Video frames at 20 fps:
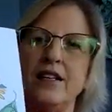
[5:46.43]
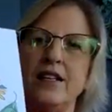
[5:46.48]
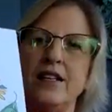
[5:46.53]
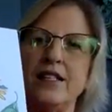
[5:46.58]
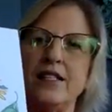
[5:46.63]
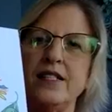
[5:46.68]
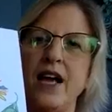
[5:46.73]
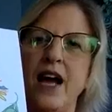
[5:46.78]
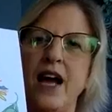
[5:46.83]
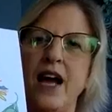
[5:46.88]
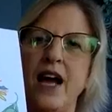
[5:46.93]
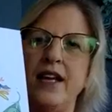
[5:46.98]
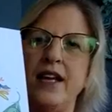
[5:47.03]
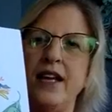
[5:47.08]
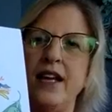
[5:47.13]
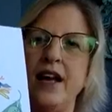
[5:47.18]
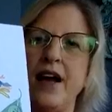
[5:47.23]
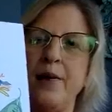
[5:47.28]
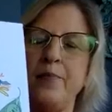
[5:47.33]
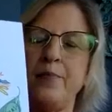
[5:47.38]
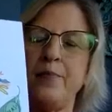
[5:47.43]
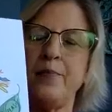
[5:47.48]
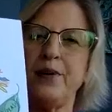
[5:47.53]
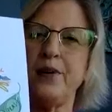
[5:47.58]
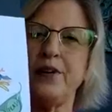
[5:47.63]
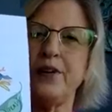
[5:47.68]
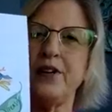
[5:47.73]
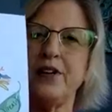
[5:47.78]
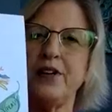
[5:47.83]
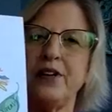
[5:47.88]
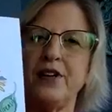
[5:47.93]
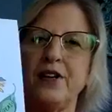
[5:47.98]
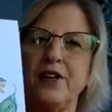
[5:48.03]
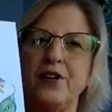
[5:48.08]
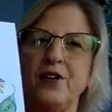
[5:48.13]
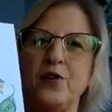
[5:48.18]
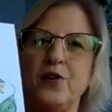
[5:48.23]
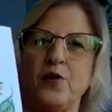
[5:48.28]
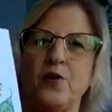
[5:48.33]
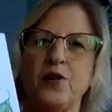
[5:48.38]
Tidy up.
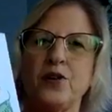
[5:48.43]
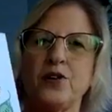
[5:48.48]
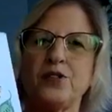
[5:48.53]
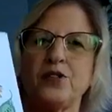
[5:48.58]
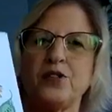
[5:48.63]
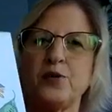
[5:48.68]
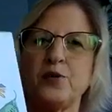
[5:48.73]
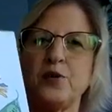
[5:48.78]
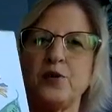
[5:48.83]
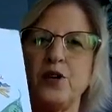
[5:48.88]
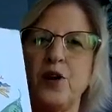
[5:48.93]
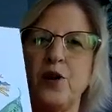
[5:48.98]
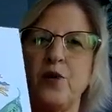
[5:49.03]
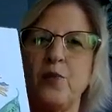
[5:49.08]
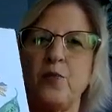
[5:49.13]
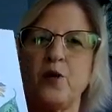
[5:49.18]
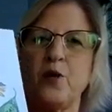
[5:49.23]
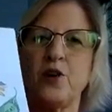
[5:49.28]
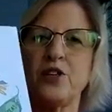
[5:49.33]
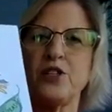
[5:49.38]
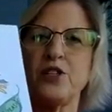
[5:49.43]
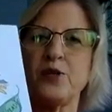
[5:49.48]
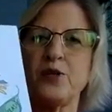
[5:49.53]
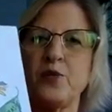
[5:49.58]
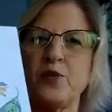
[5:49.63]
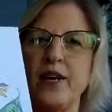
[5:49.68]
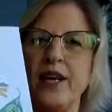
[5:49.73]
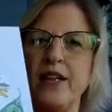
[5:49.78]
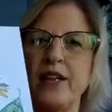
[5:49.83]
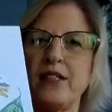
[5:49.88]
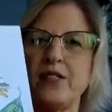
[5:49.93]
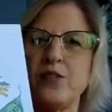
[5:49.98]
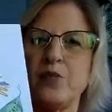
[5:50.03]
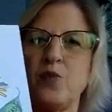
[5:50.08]
No more sweets.